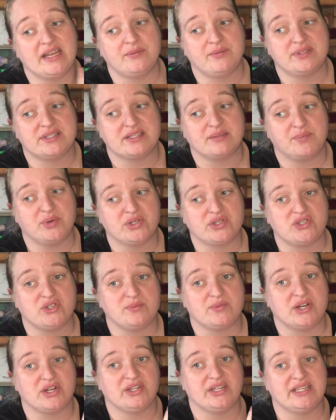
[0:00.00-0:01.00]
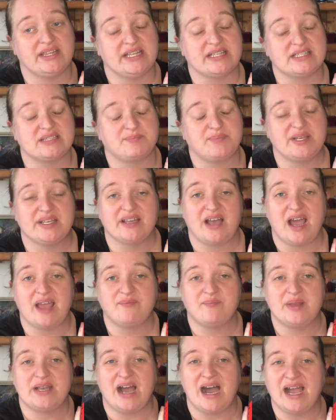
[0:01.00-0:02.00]
It was a booktube darling
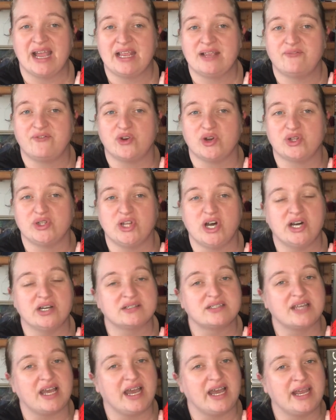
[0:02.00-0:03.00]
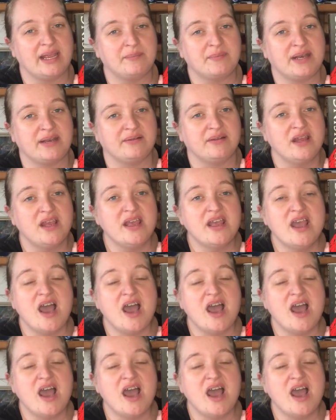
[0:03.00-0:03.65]
I've been eyeing for a long time, and